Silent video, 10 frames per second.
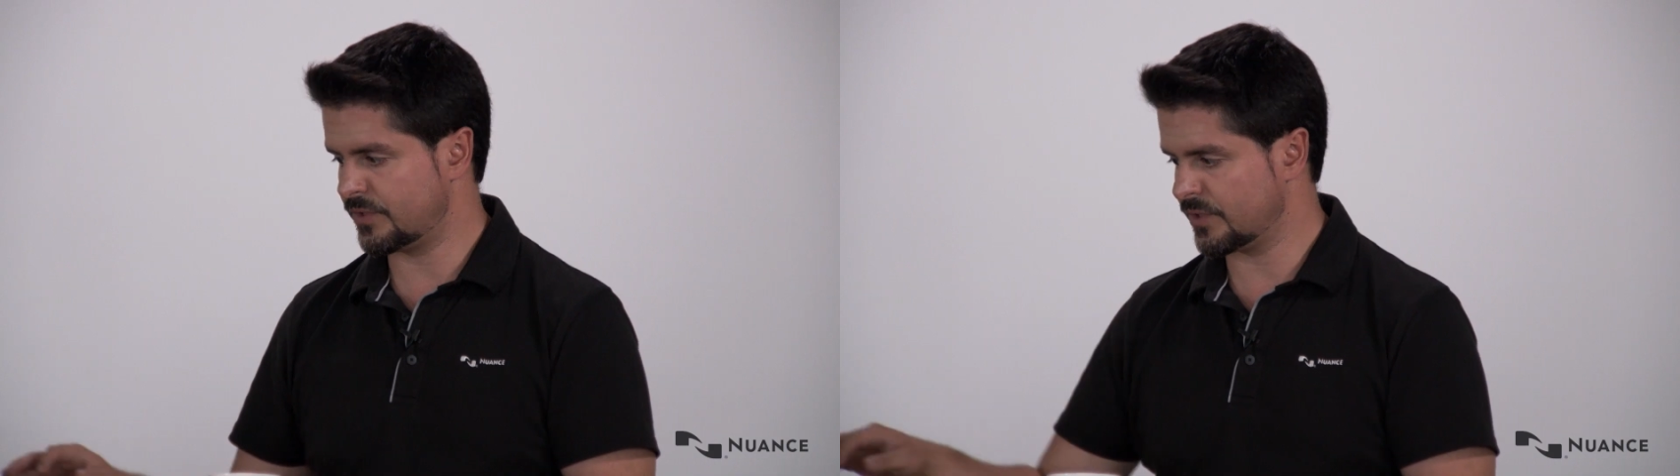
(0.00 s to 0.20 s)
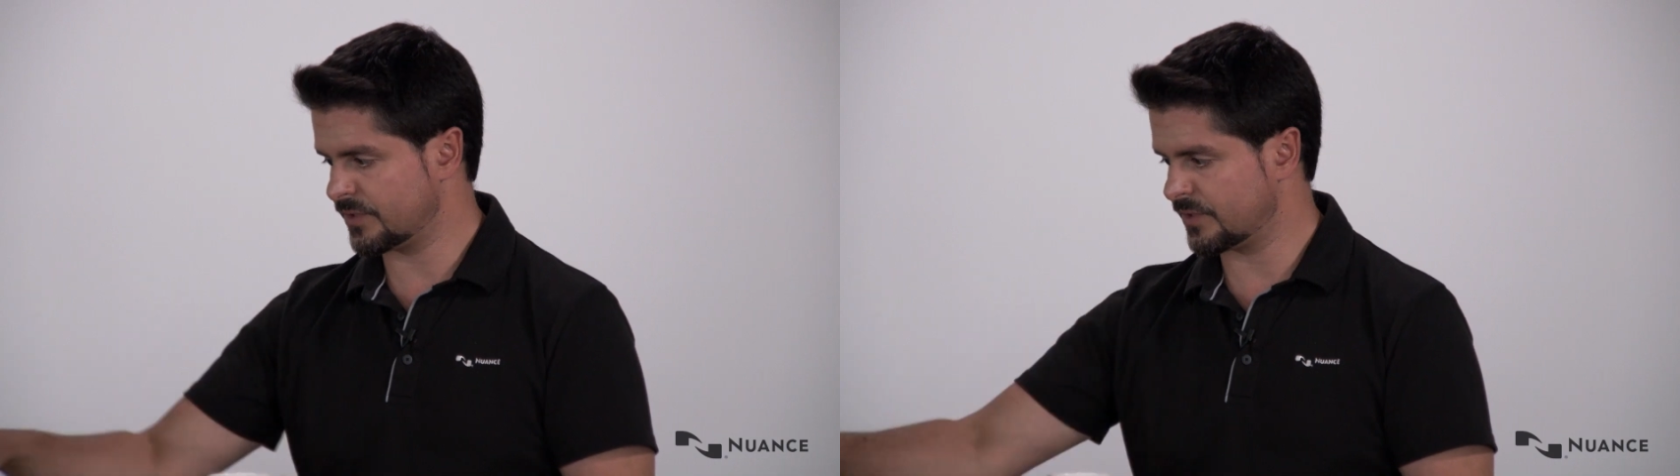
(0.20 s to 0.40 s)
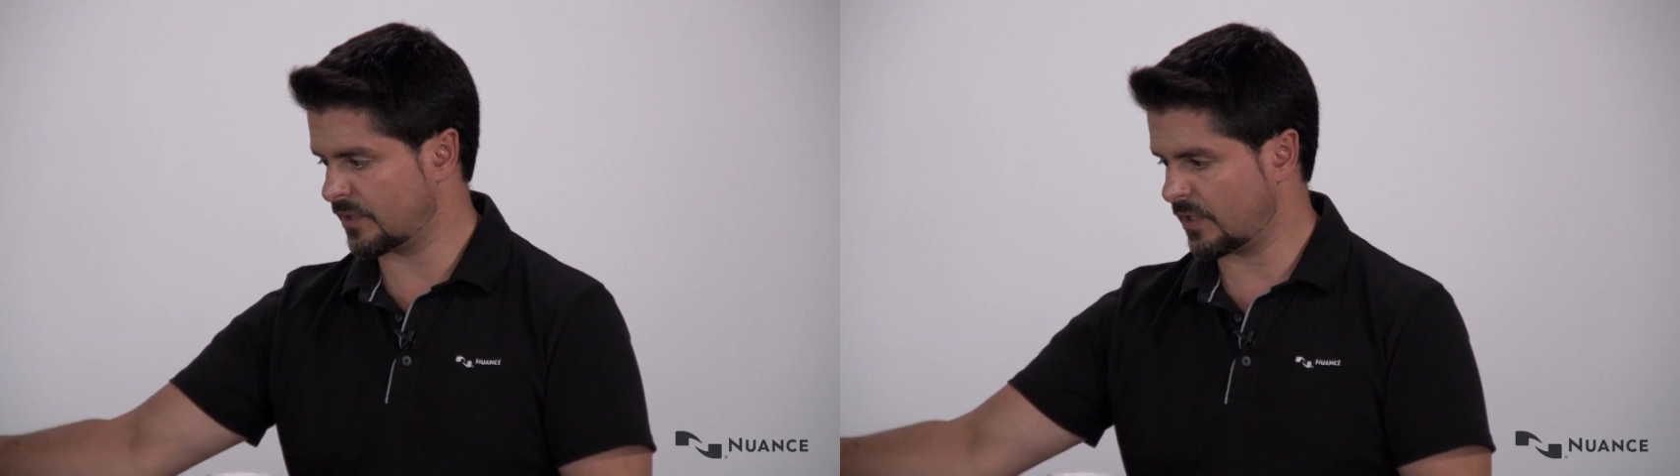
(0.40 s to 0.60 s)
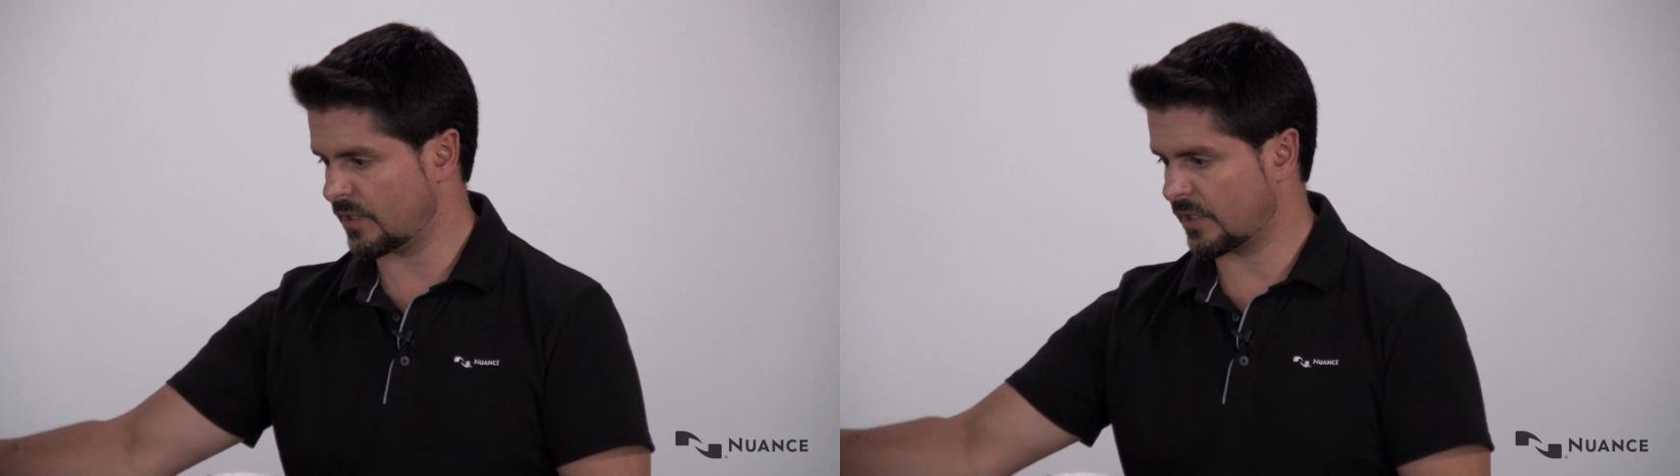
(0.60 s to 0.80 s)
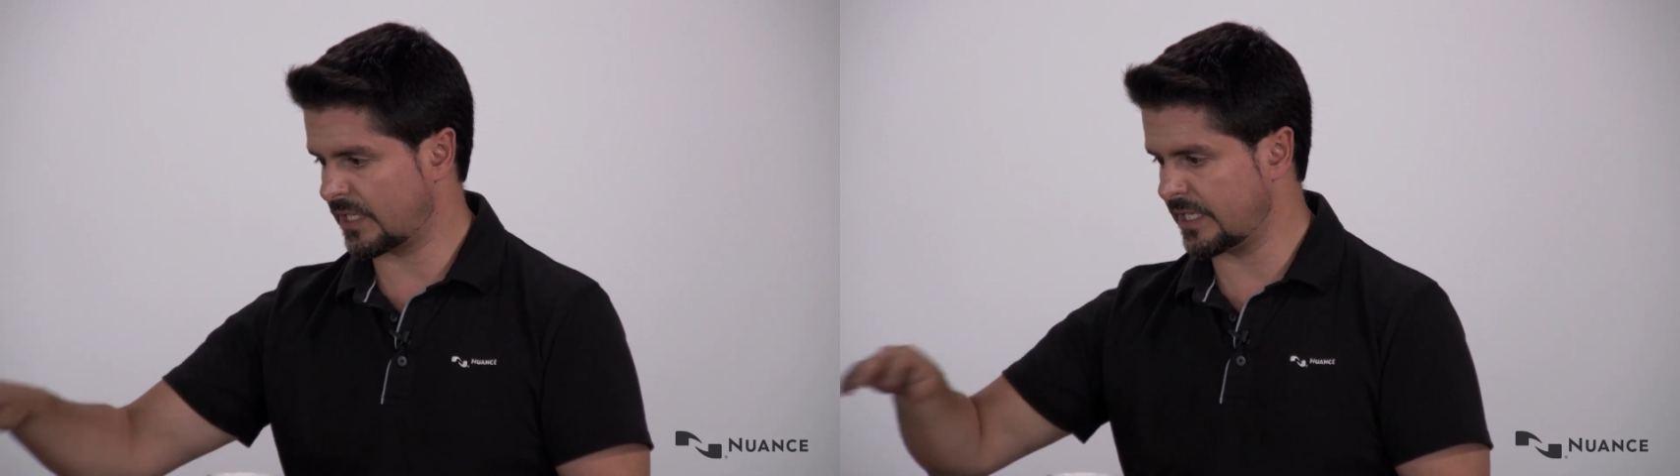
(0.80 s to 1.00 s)
it, just
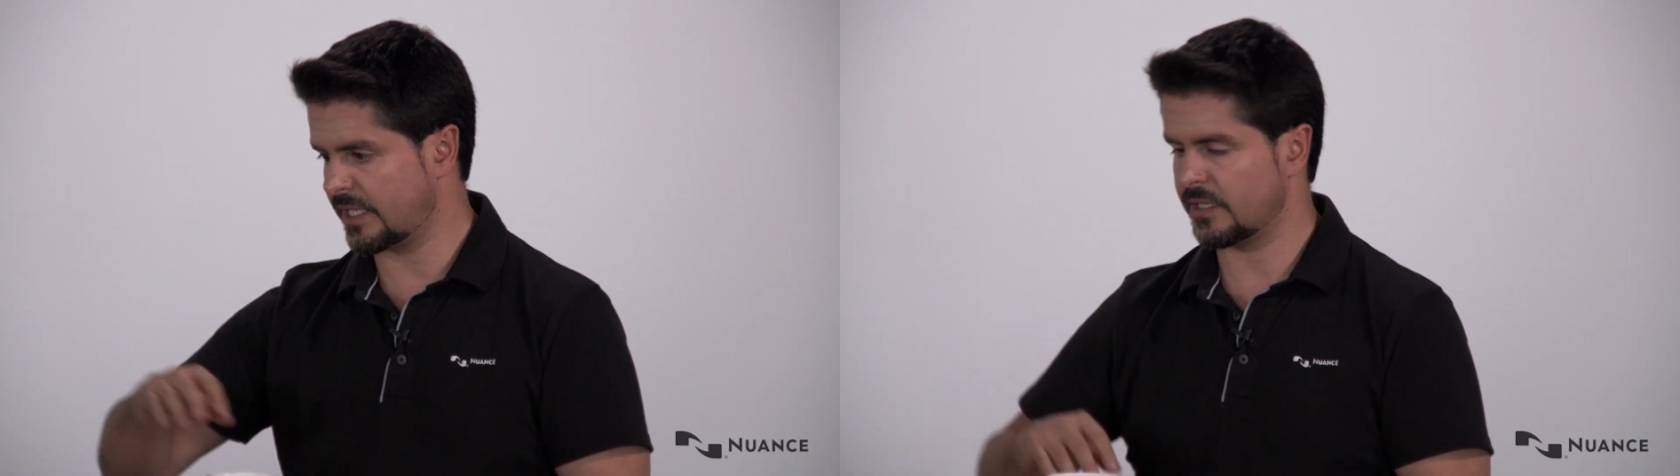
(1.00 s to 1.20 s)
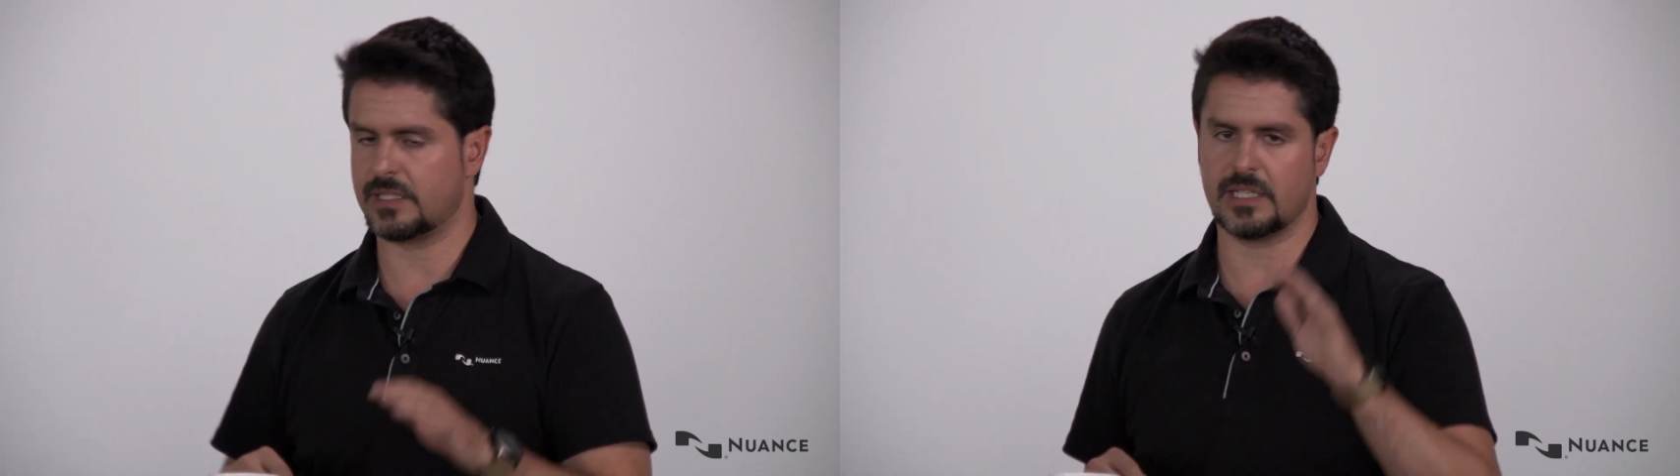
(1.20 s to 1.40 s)
click